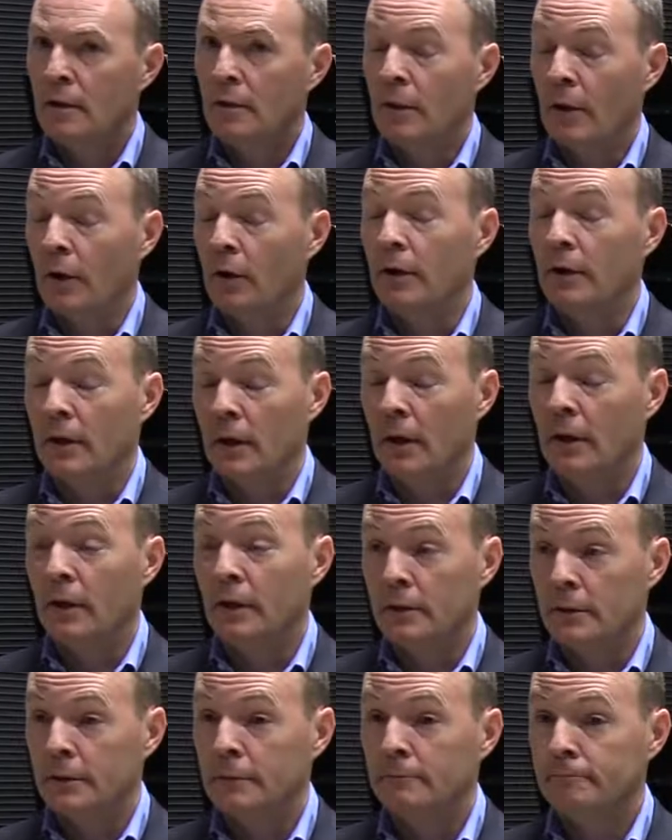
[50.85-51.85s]
They are not,
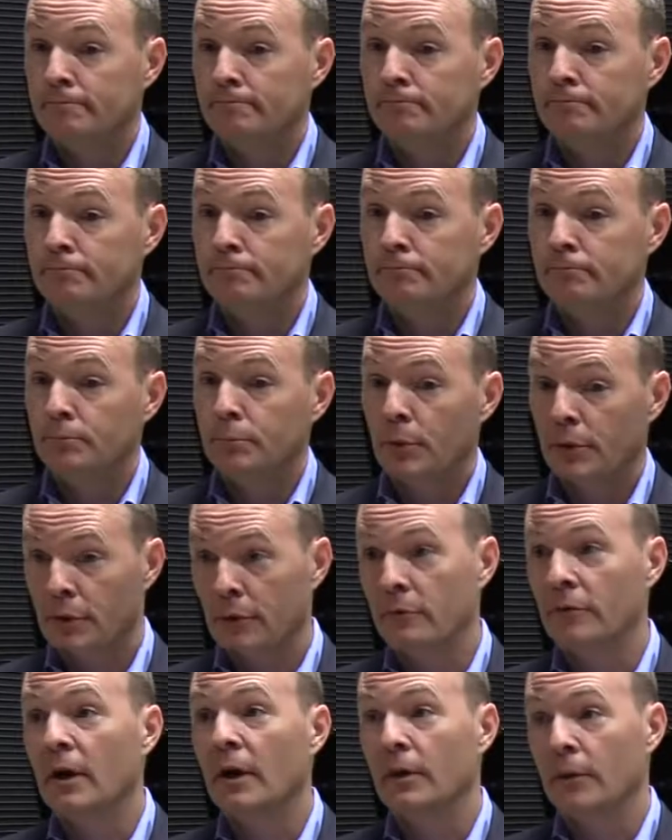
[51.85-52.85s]
but they're
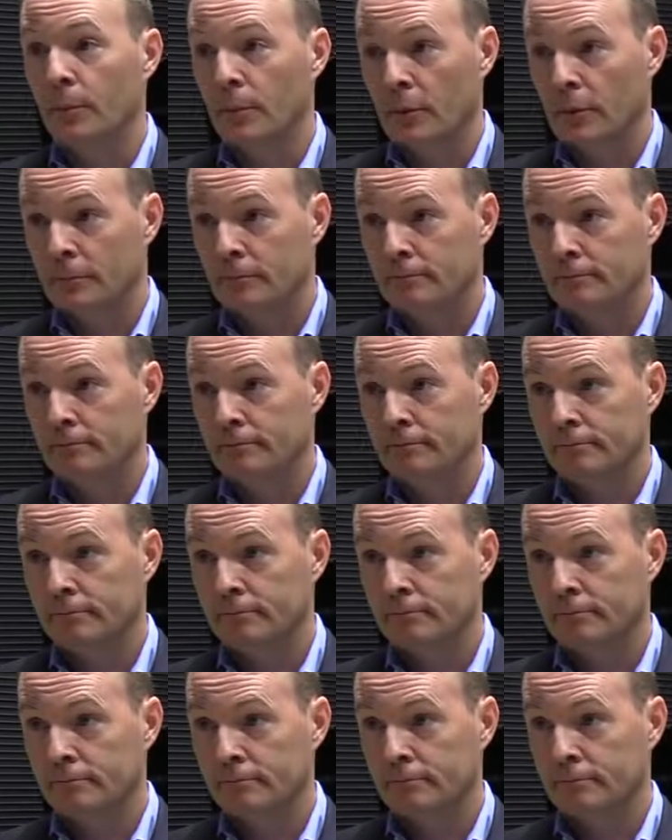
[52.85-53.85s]
valuable.
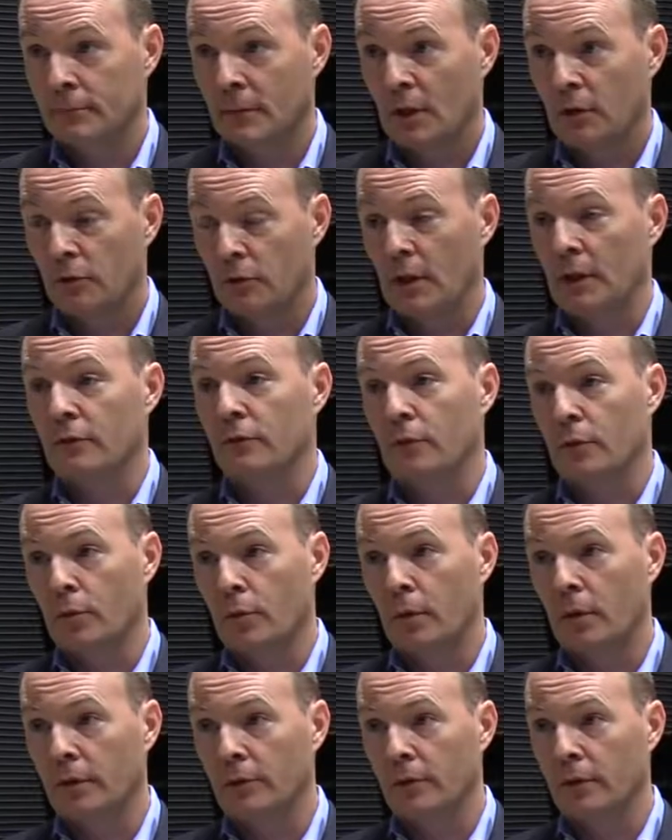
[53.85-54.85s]
So that's the
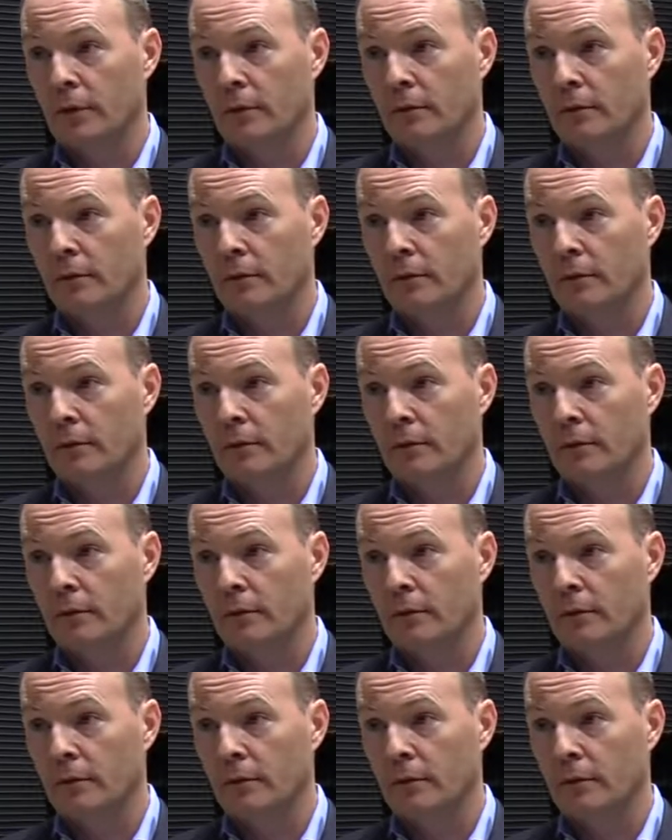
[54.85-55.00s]
point.